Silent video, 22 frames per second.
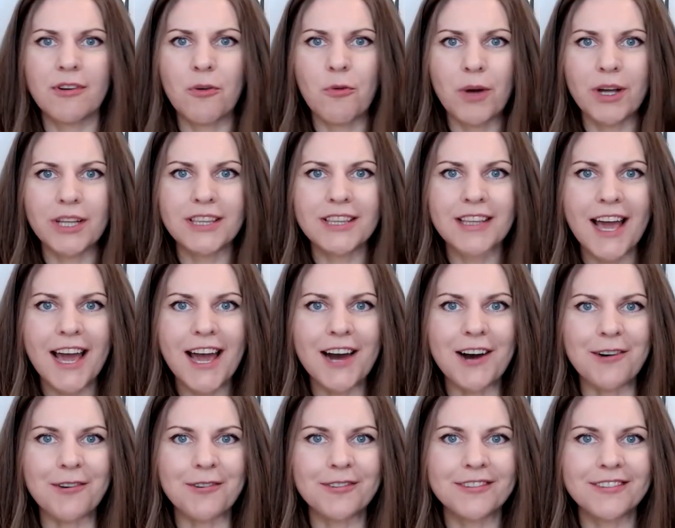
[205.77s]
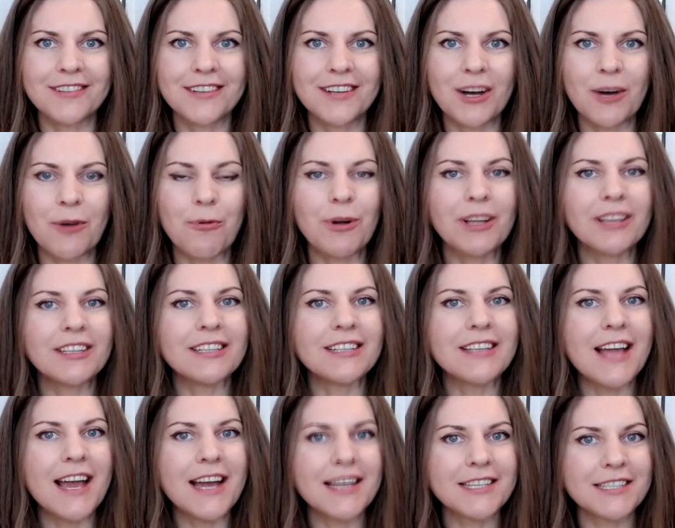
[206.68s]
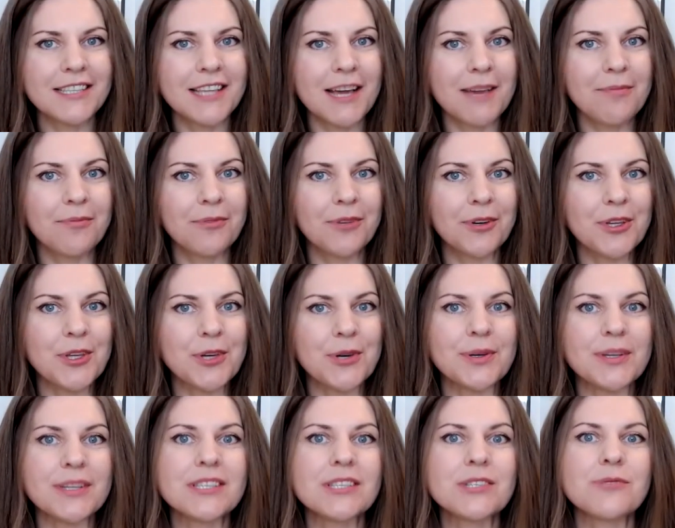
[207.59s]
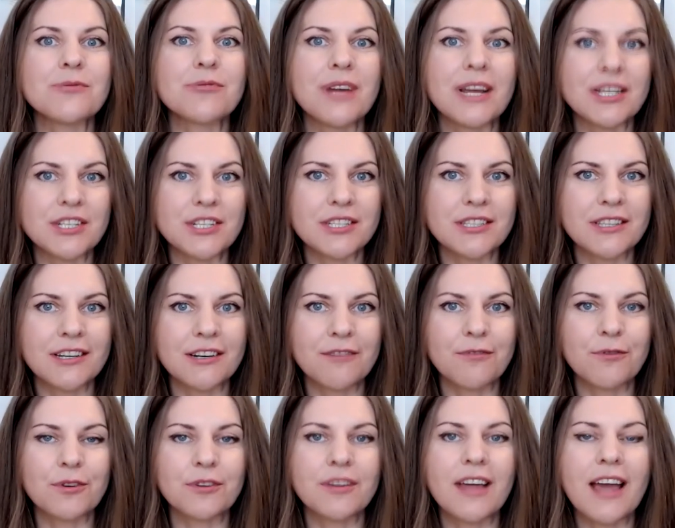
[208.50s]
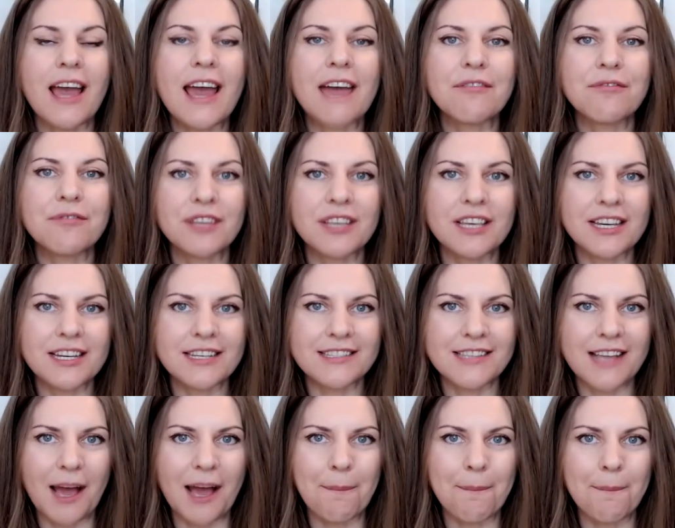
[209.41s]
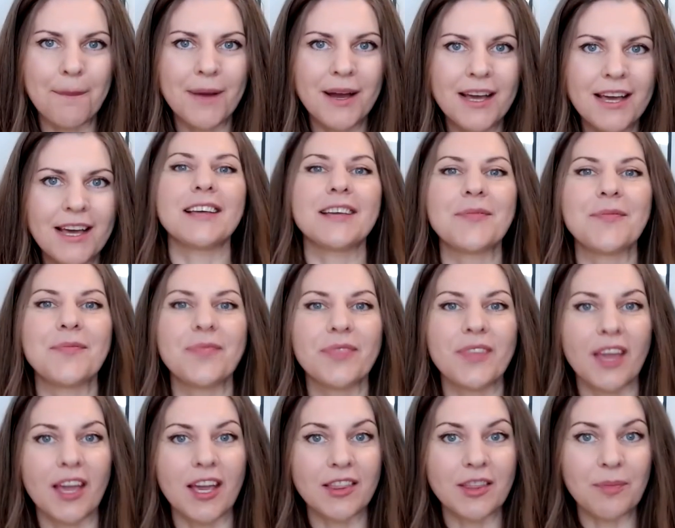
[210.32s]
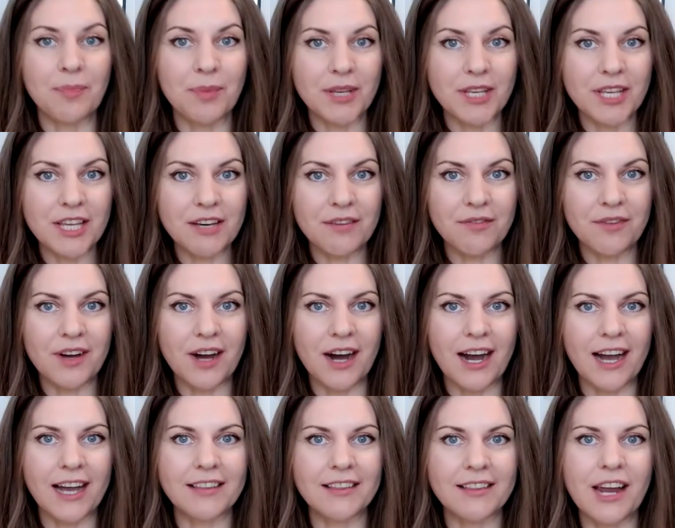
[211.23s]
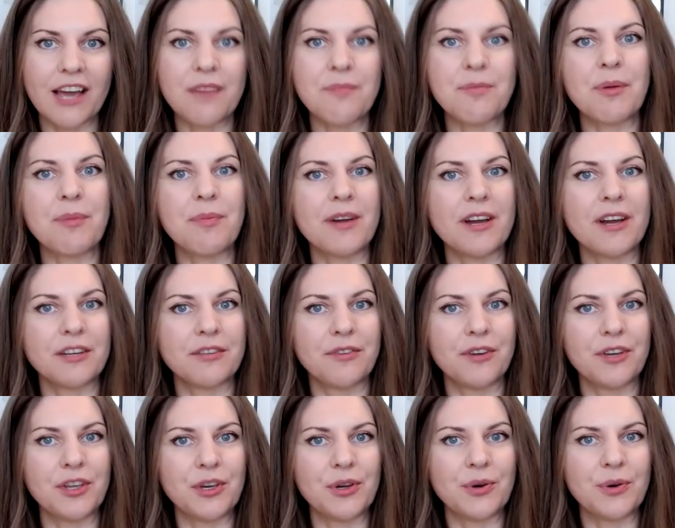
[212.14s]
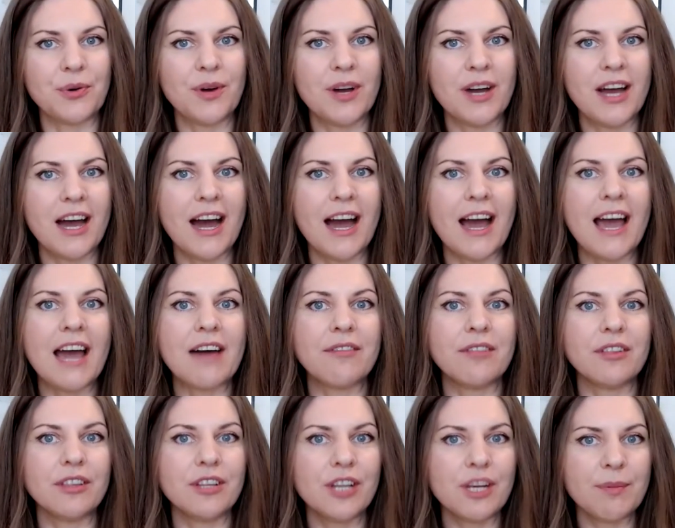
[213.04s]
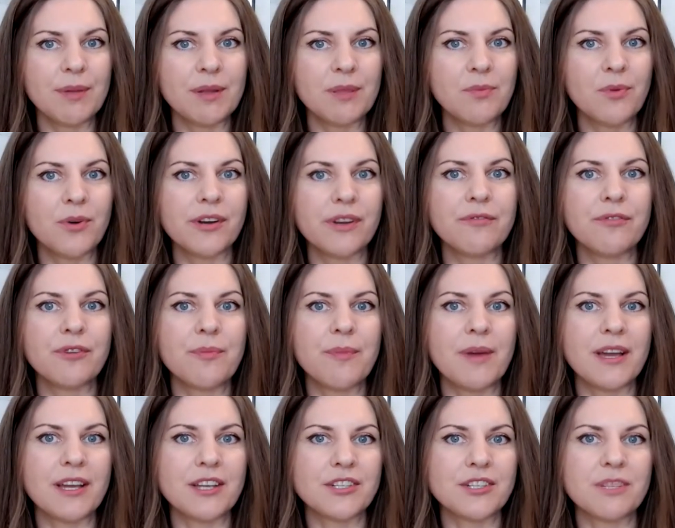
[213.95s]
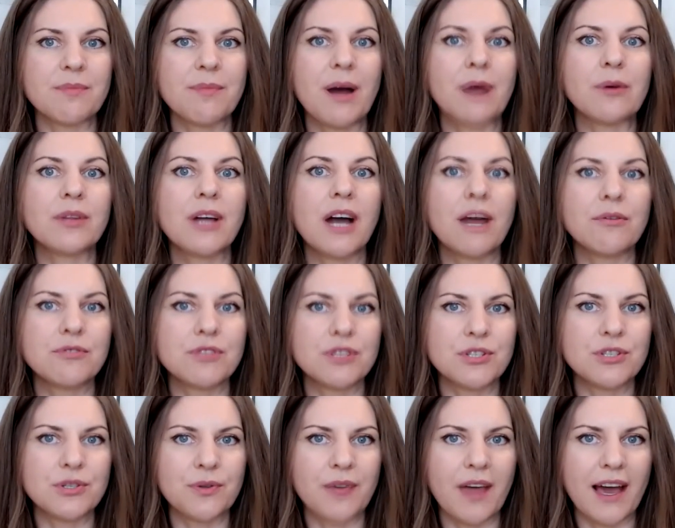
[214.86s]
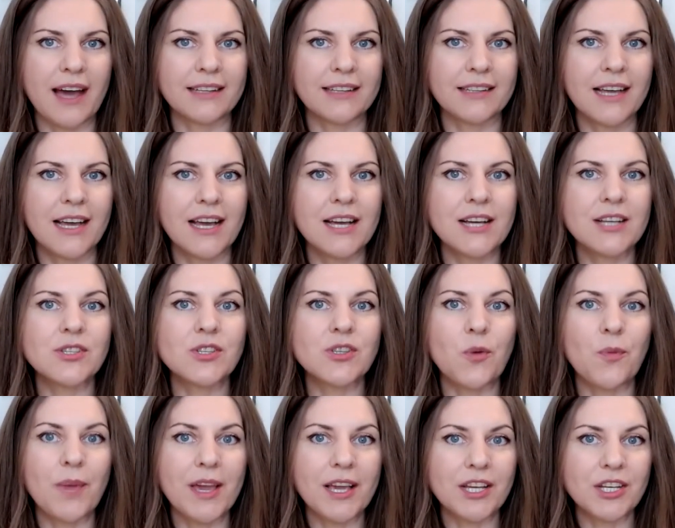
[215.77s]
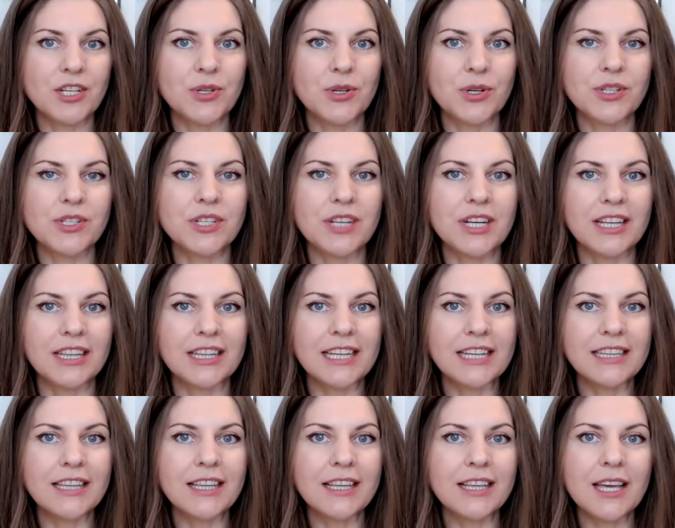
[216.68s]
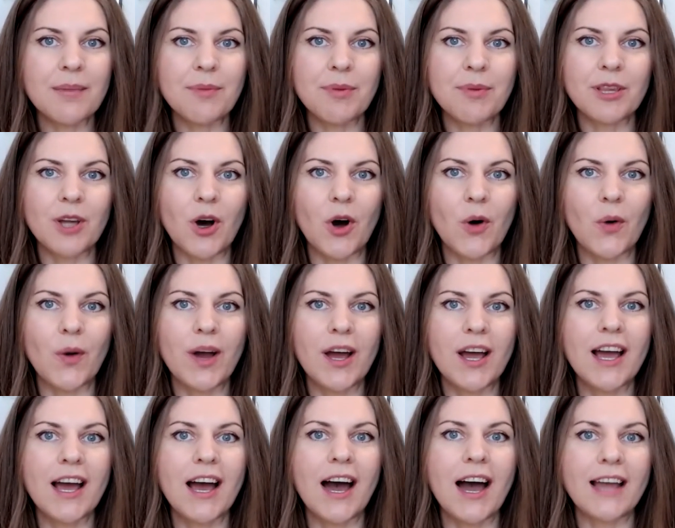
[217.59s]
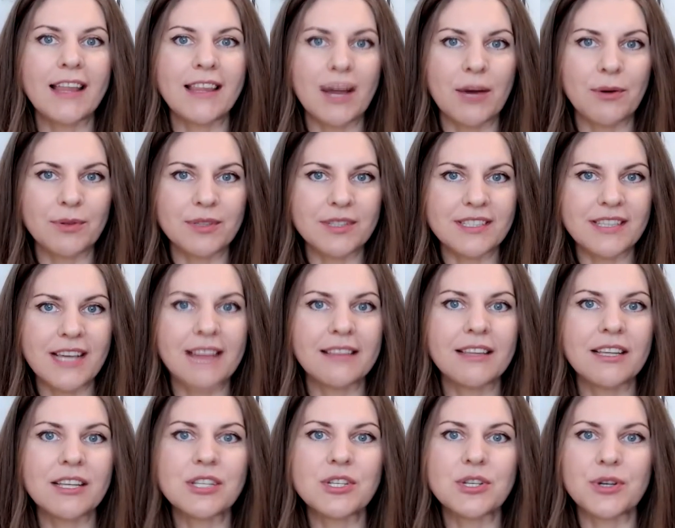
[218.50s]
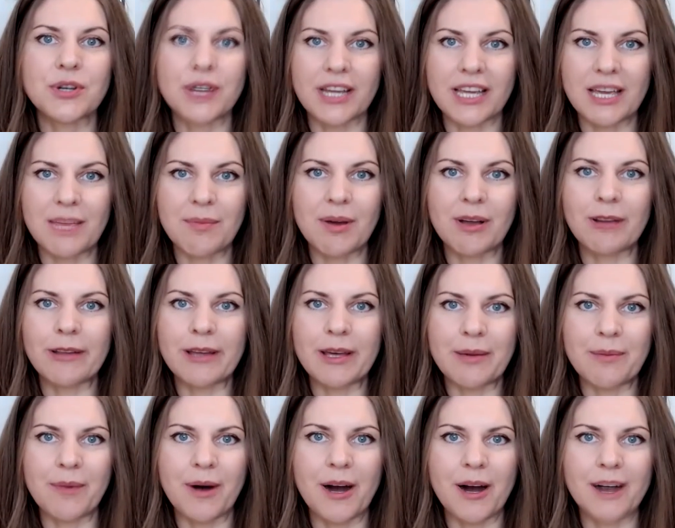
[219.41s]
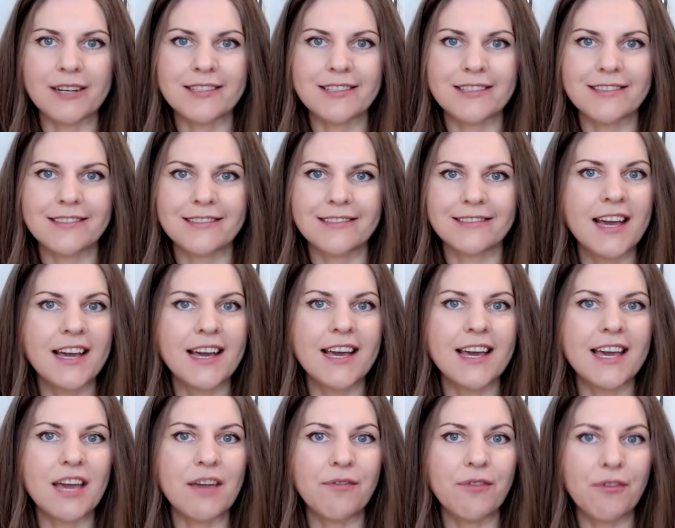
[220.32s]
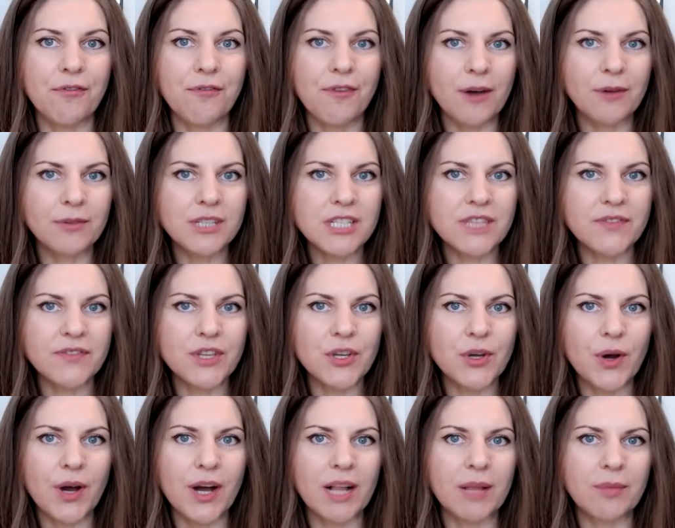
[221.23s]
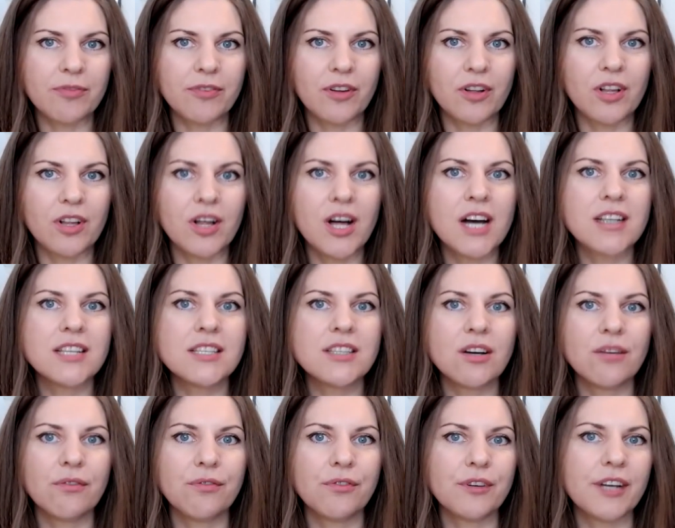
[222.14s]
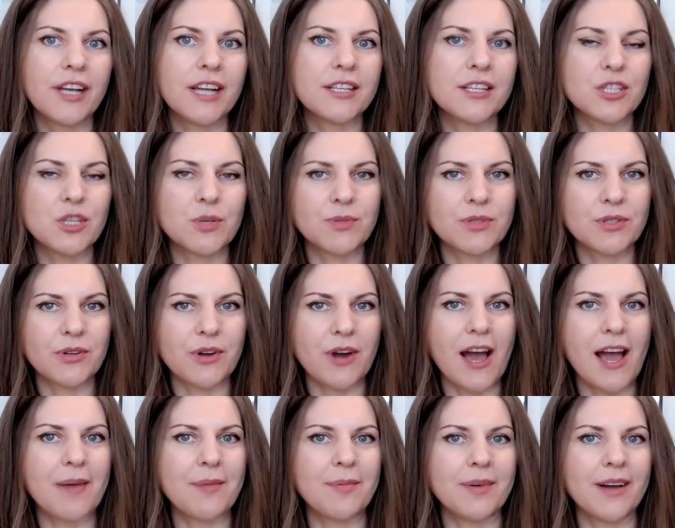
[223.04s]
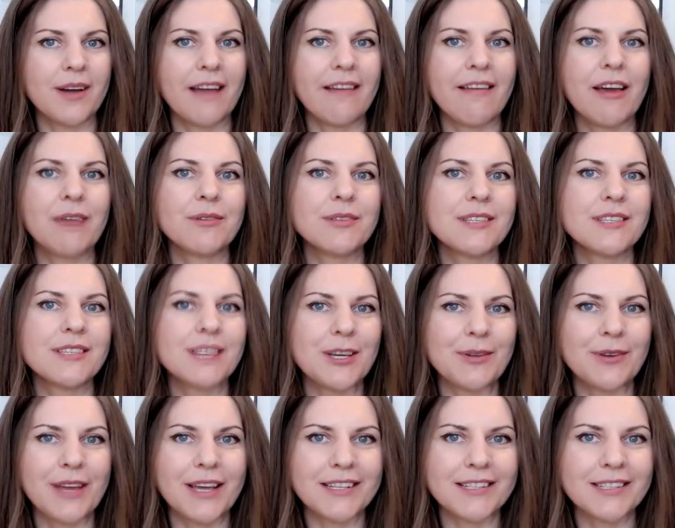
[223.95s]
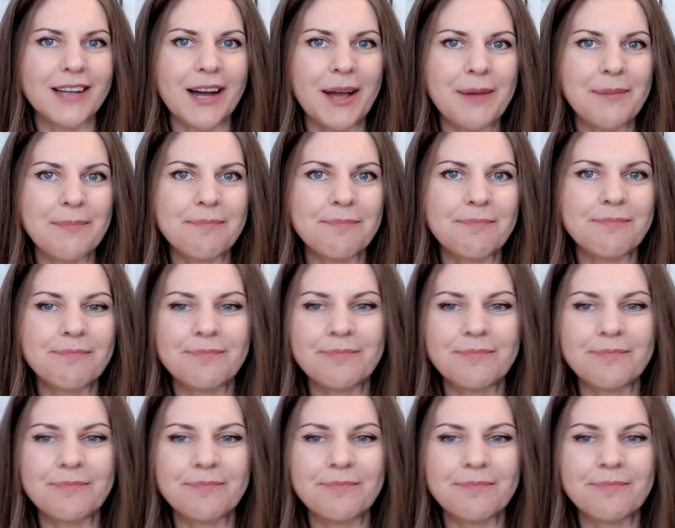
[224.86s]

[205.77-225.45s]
What now? Well, the next step for you is to register for the F E exam. In the P D F guide that I prepared for you, I have a little bit more information about how to do that. So make sure to click the link below and I will send it to your email inbox. If you found this video helpful, don't forget to subscribe and I will see you next time.